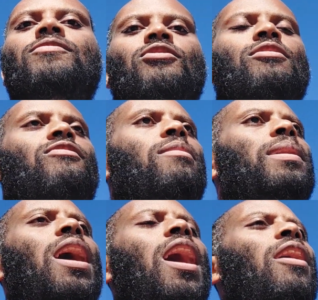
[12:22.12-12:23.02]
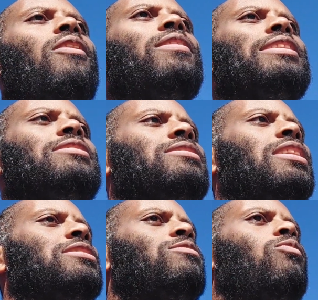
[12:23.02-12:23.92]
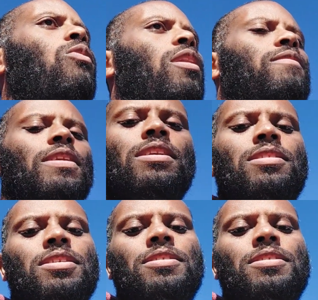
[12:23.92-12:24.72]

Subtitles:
free from it all. It's worth it.